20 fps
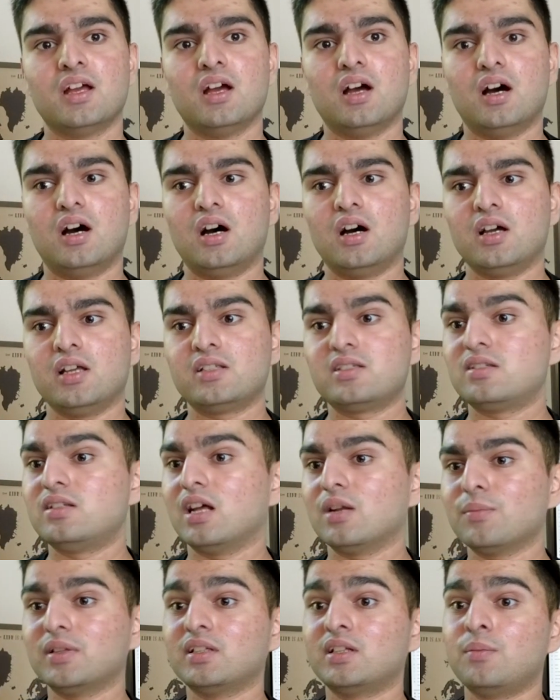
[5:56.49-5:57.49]
it's
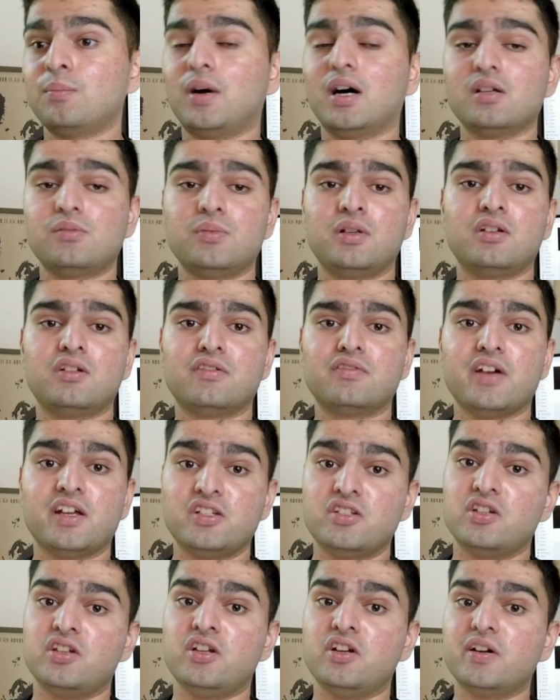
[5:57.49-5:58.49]
done by the Department of
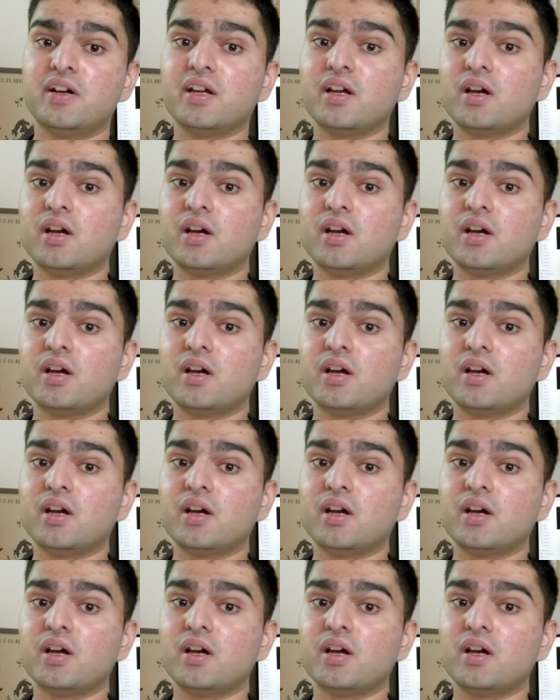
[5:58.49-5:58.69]
Engineering,